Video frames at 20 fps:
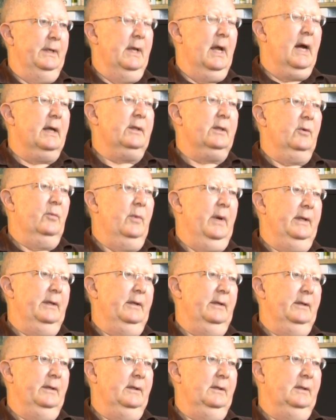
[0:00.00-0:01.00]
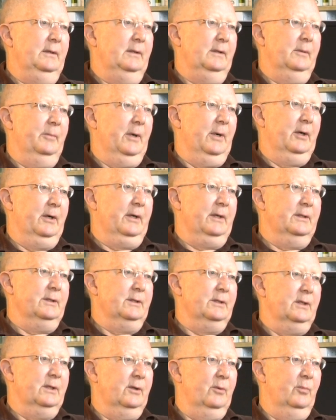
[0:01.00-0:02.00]
not the way the
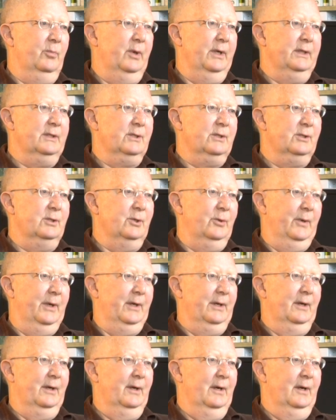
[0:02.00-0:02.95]
Americans and the Brits do it.